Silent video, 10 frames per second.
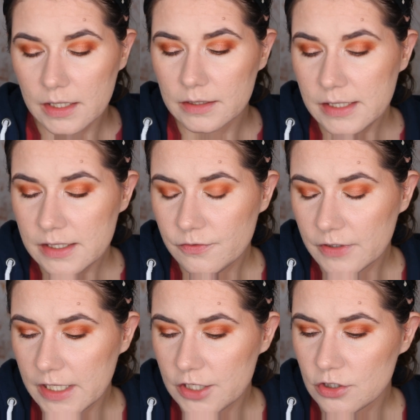This
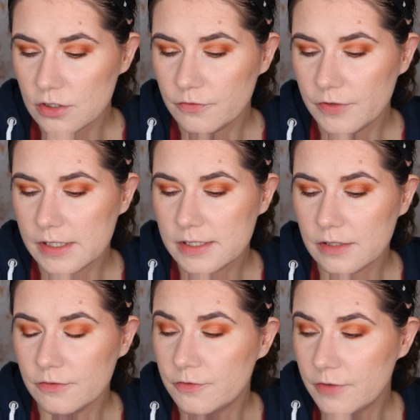foundation feels
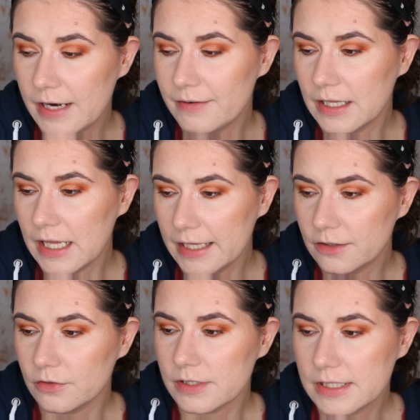very
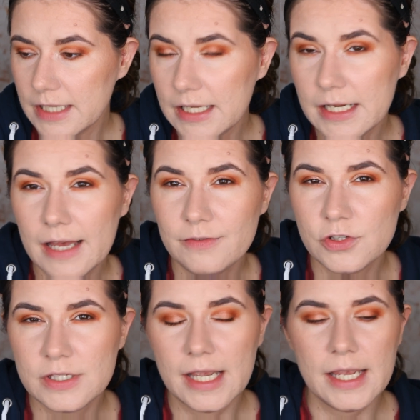light on the skin, I have to
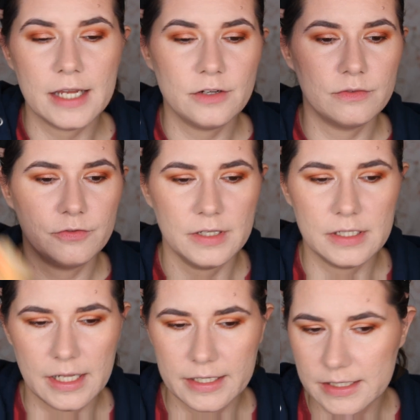say. I don't
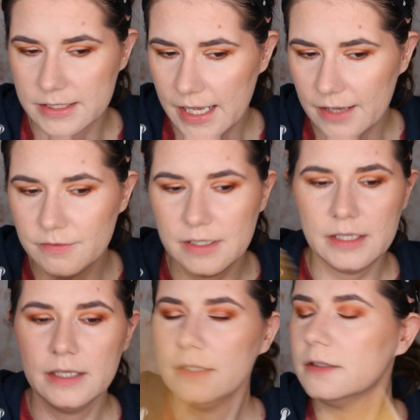feel like it's heavy.